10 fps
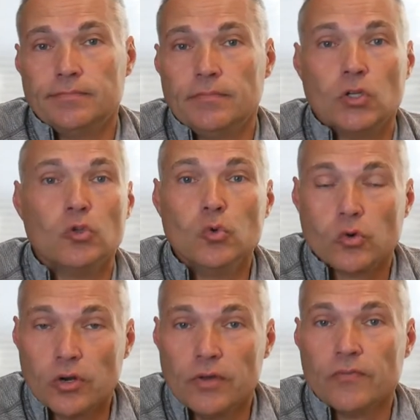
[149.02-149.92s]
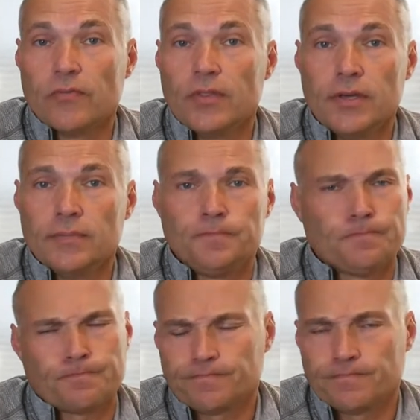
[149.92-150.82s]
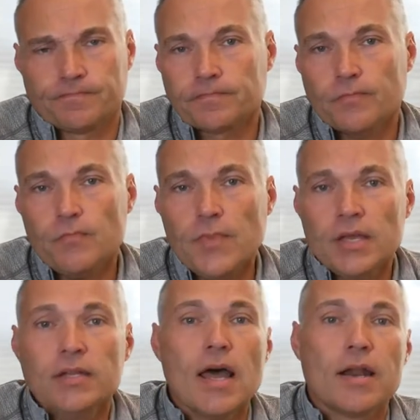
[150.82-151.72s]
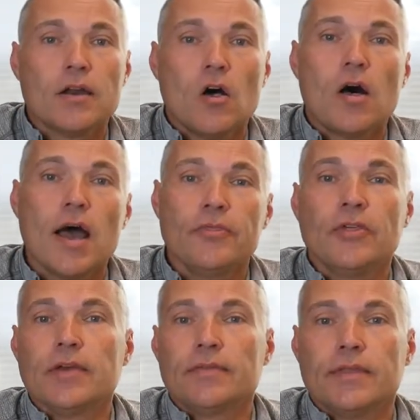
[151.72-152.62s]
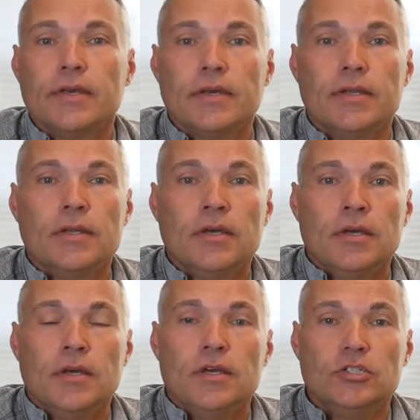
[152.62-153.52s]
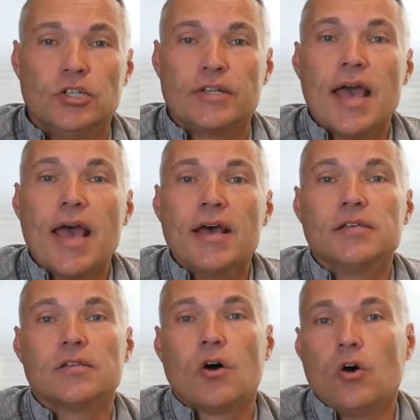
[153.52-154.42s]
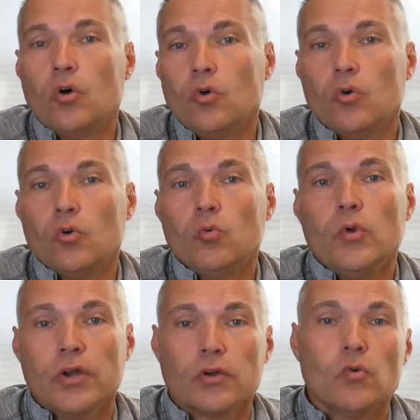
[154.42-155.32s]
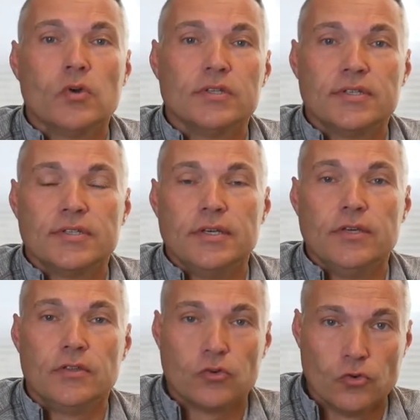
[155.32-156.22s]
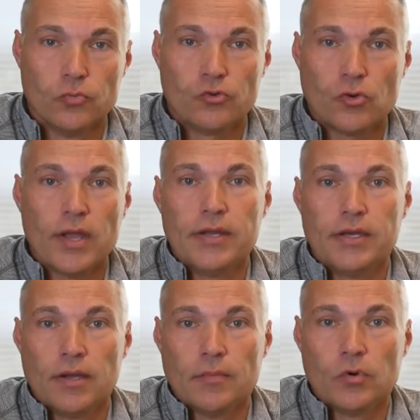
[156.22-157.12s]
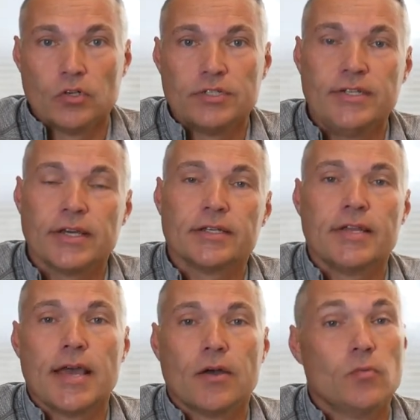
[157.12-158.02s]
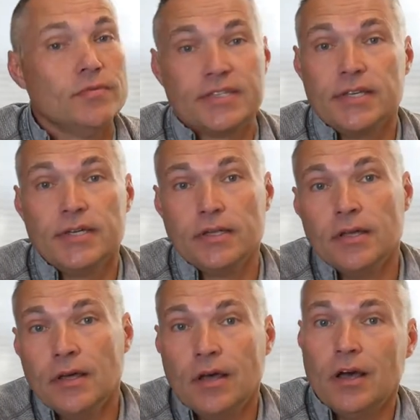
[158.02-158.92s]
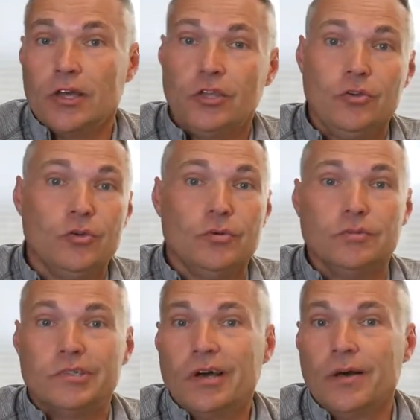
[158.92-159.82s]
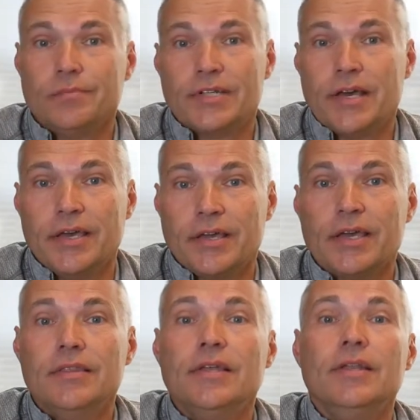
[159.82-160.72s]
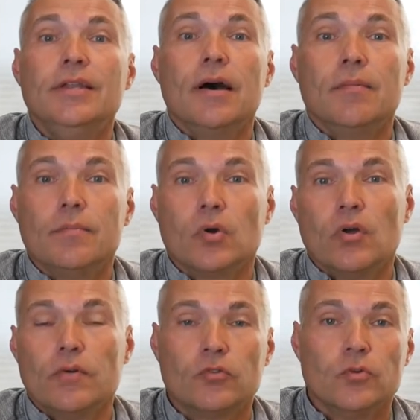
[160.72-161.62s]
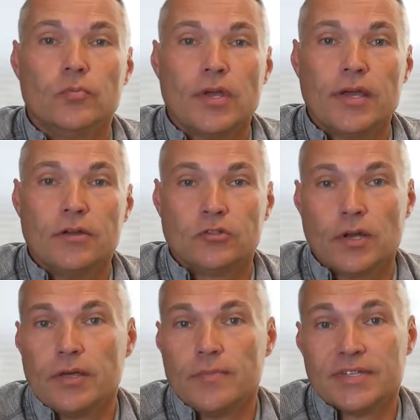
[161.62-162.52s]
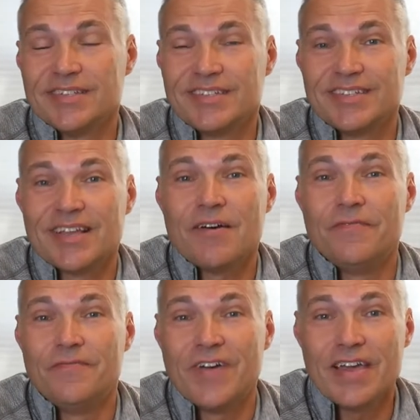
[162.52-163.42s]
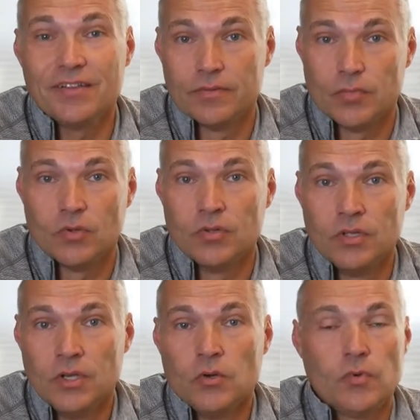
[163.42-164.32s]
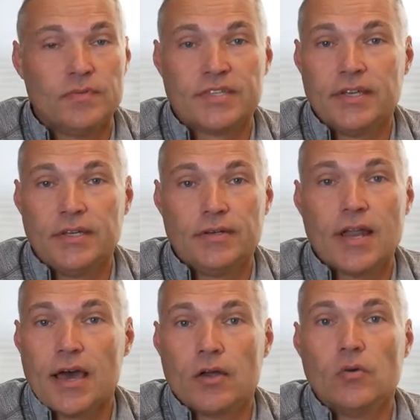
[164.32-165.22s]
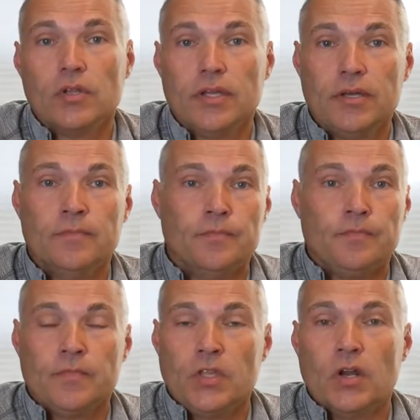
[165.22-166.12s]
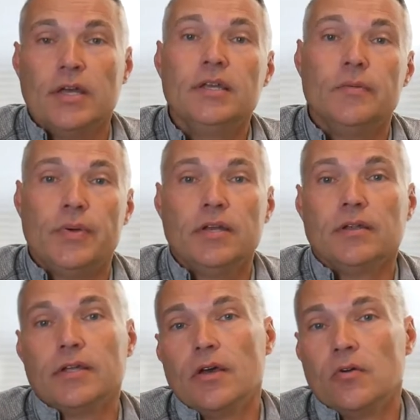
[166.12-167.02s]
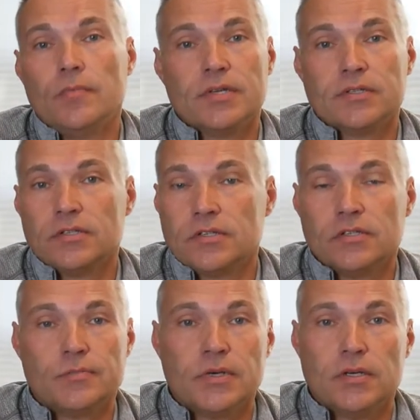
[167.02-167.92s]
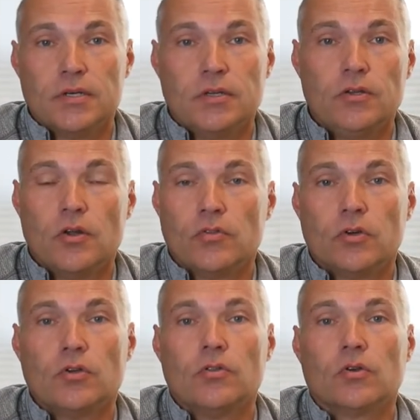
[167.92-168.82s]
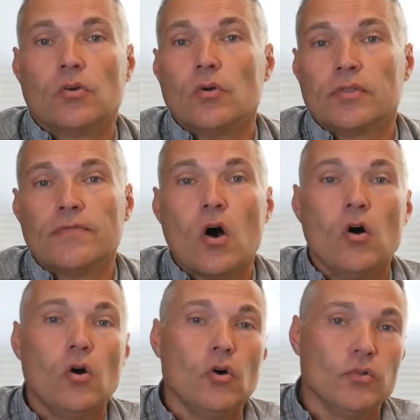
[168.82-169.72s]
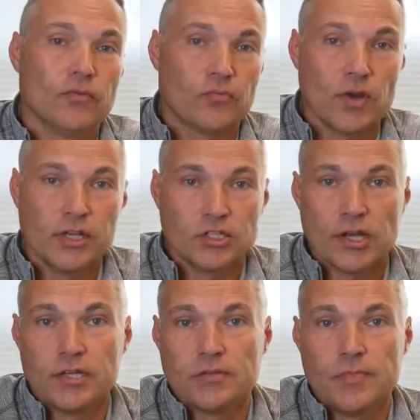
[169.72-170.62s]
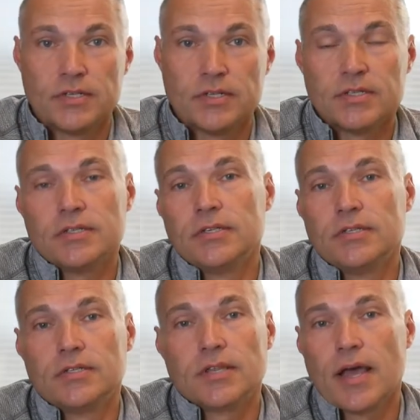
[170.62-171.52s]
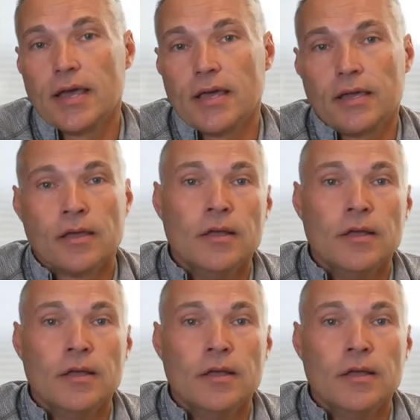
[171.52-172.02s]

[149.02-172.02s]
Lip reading: lucrative for them? Not at all. I think that just as a whole, we're going to see the group training numbers tick down. We've seen a huge uptake in the number of group training businesses available. We've seen not only independently owned businesses, but the growth of all the franchised businesses like